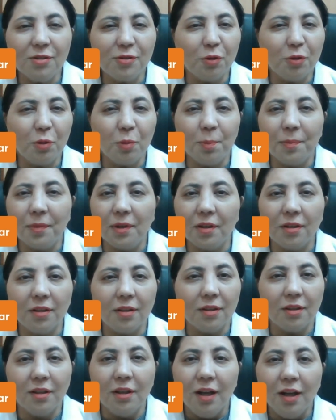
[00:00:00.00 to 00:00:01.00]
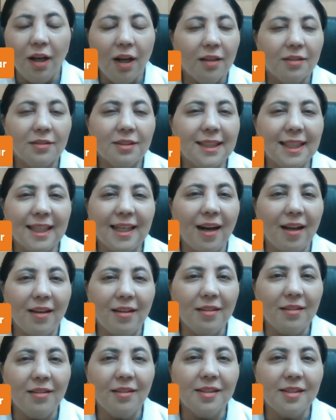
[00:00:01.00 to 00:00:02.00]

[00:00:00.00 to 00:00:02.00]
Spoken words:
So see, color